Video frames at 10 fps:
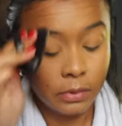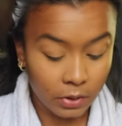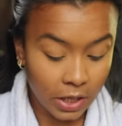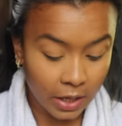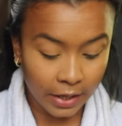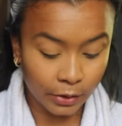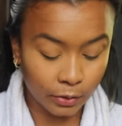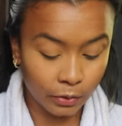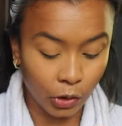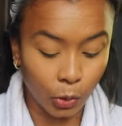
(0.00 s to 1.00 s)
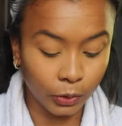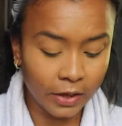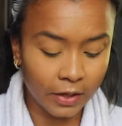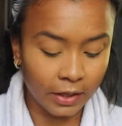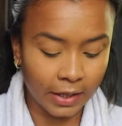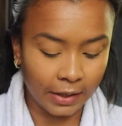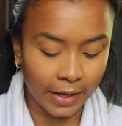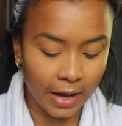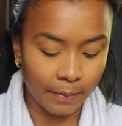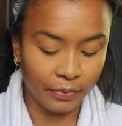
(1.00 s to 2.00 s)
Yeah, I don't, the only thing that
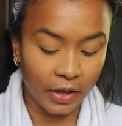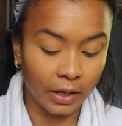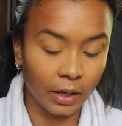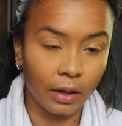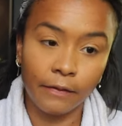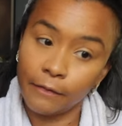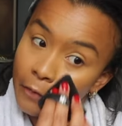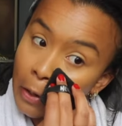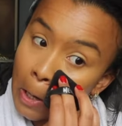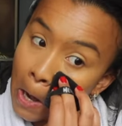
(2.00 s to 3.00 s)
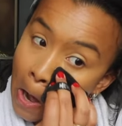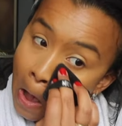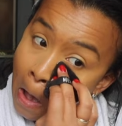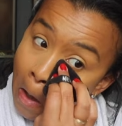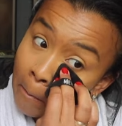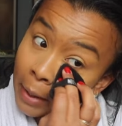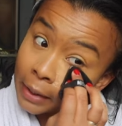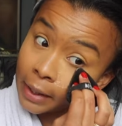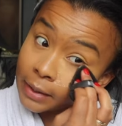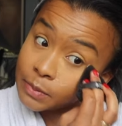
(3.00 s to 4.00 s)
like I'm thinking of for my
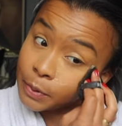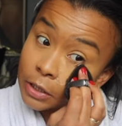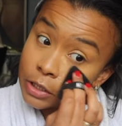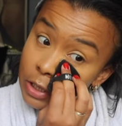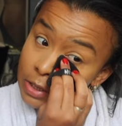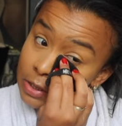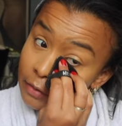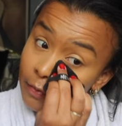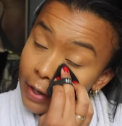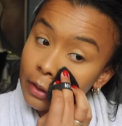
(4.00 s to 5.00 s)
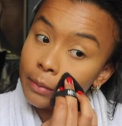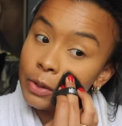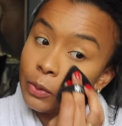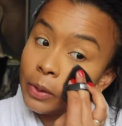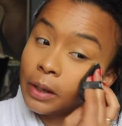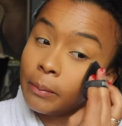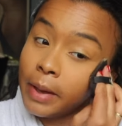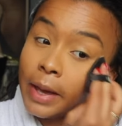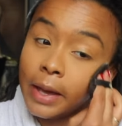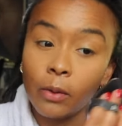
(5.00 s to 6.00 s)
next purchase, if I end up doing
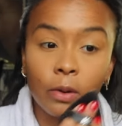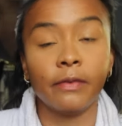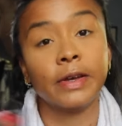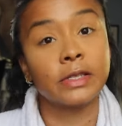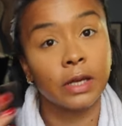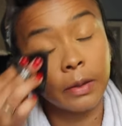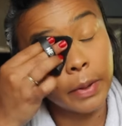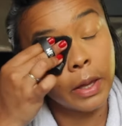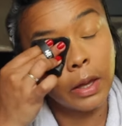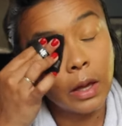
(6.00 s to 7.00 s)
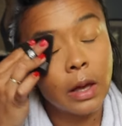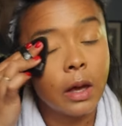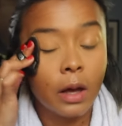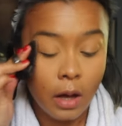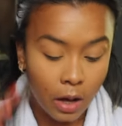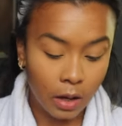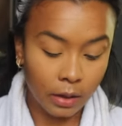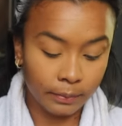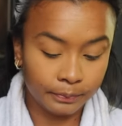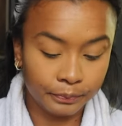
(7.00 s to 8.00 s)
May or if I skip it,
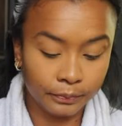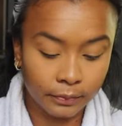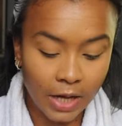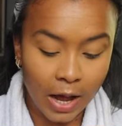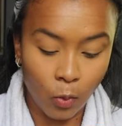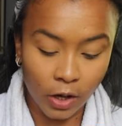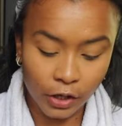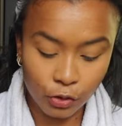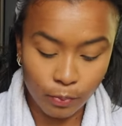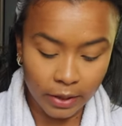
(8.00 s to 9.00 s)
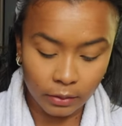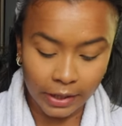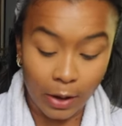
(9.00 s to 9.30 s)
I want a new belt.